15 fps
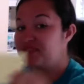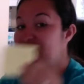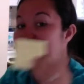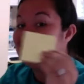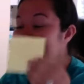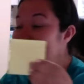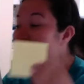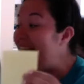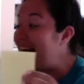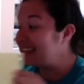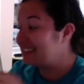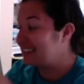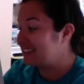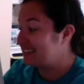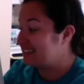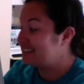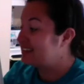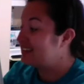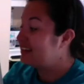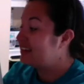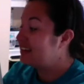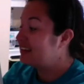Yes.
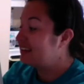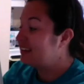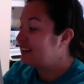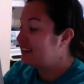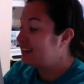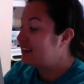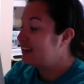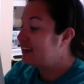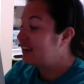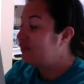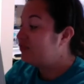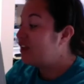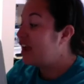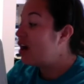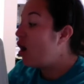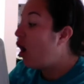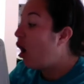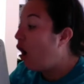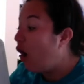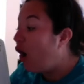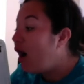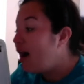There
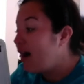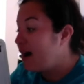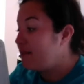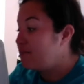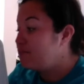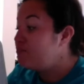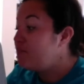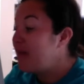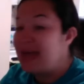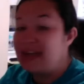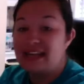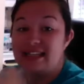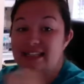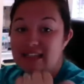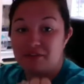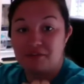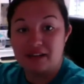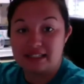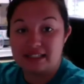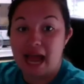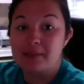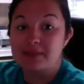are many different
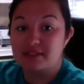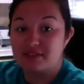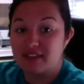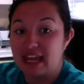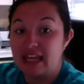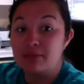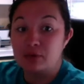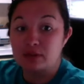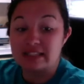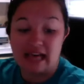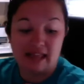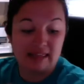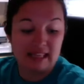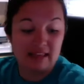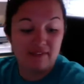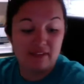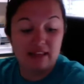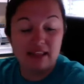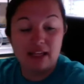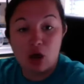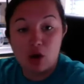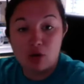types of animals that live in
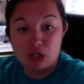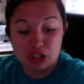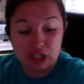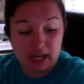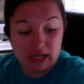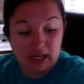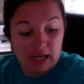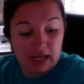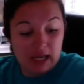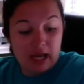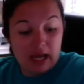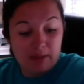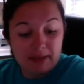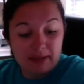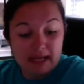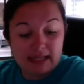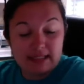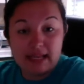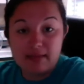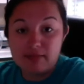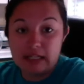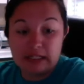the ocean because
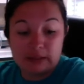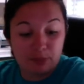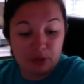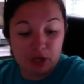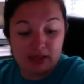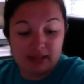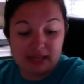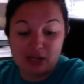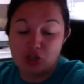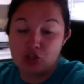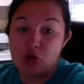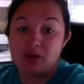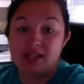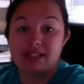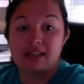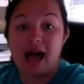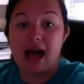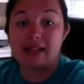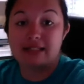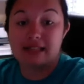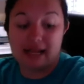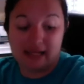in this book they showed us lots
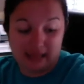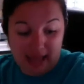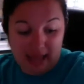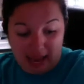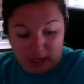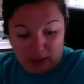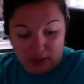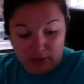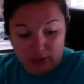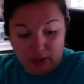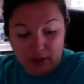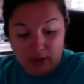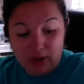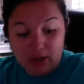like the anglerfish